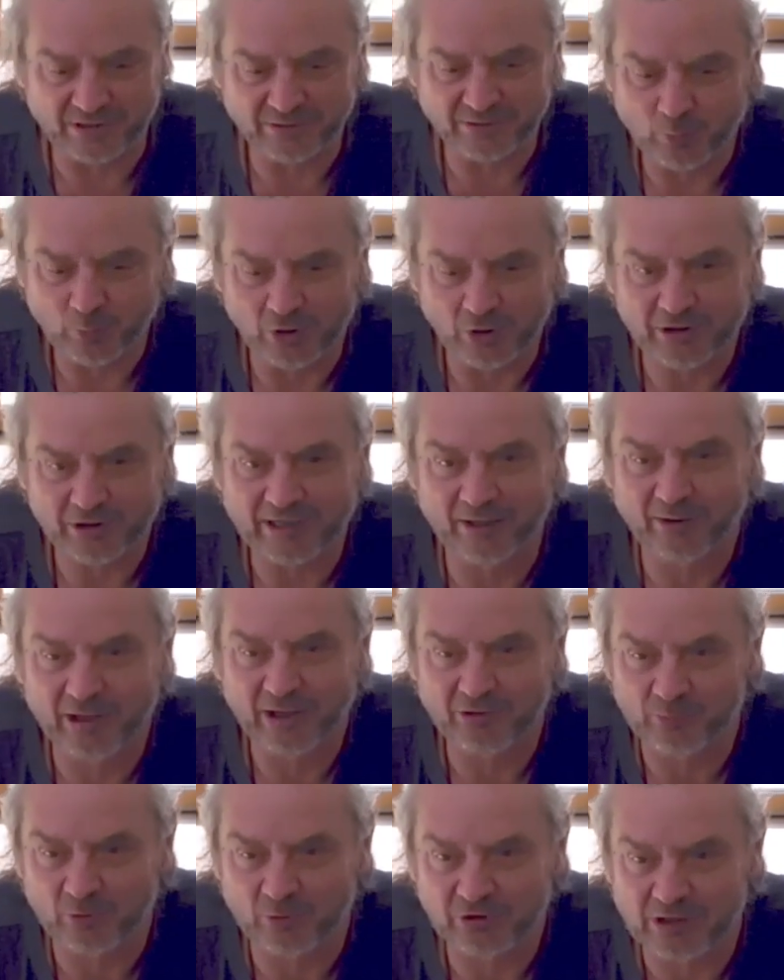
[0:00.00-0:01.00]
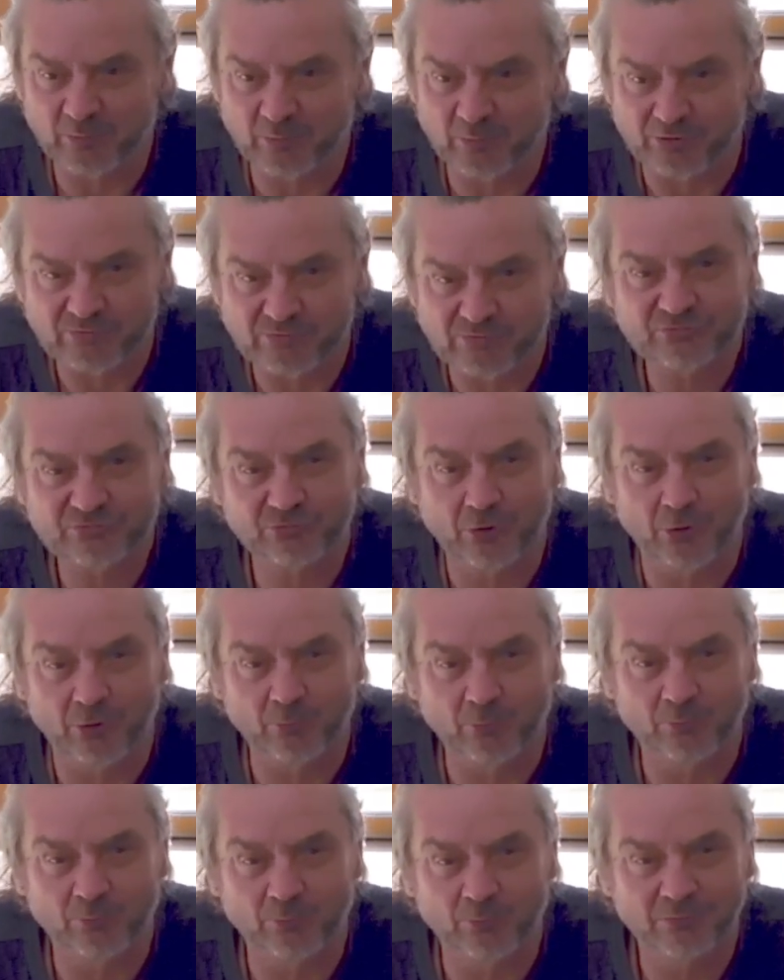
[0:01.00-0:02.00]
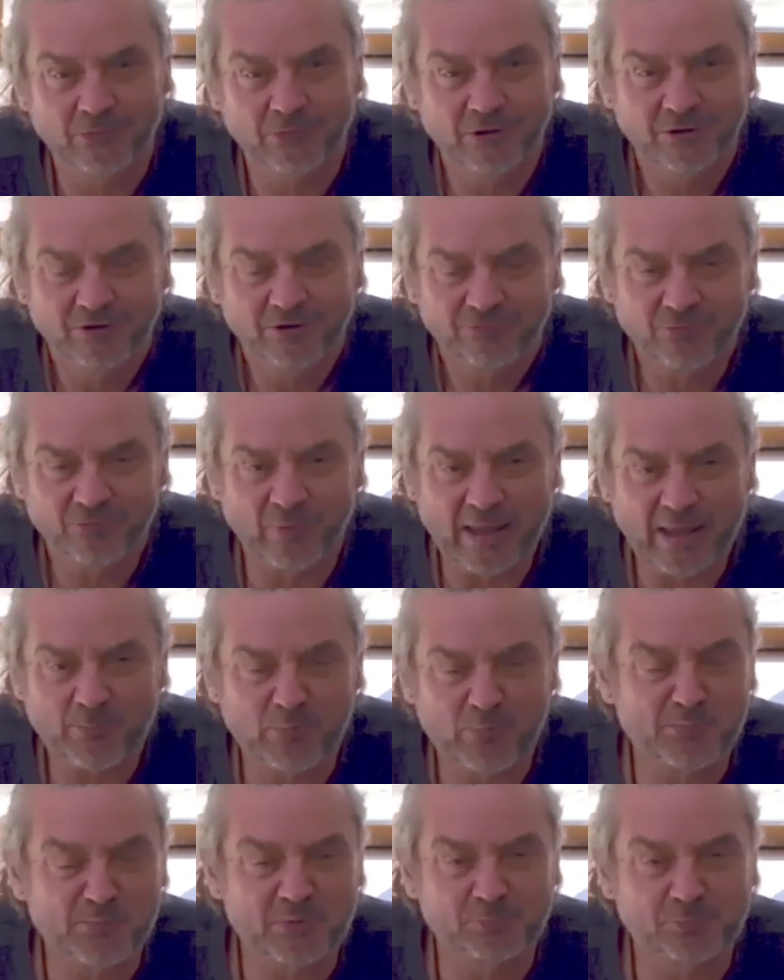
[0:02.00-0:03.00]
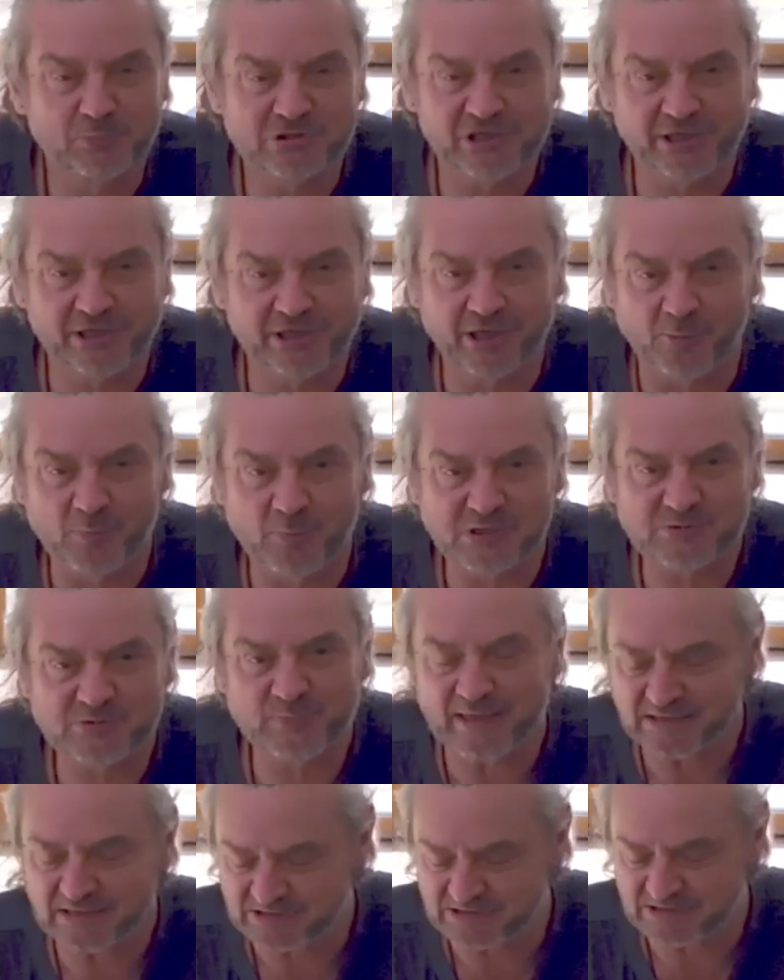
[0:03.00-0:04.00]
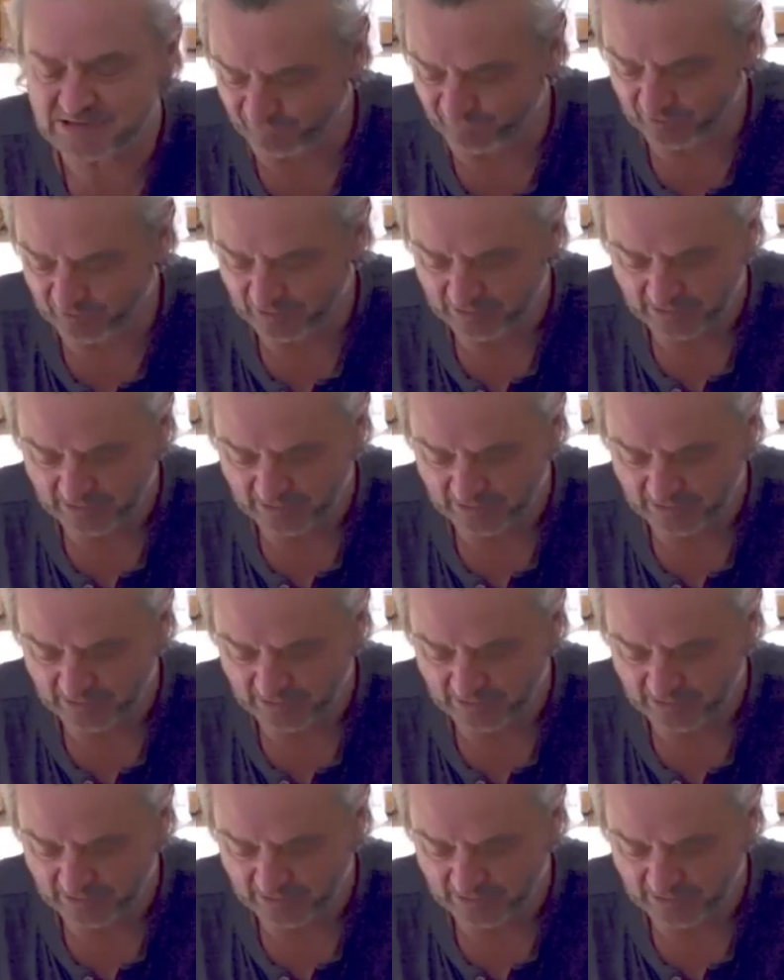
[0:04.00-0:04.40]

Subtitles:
work out how the body moves from that particular perspective.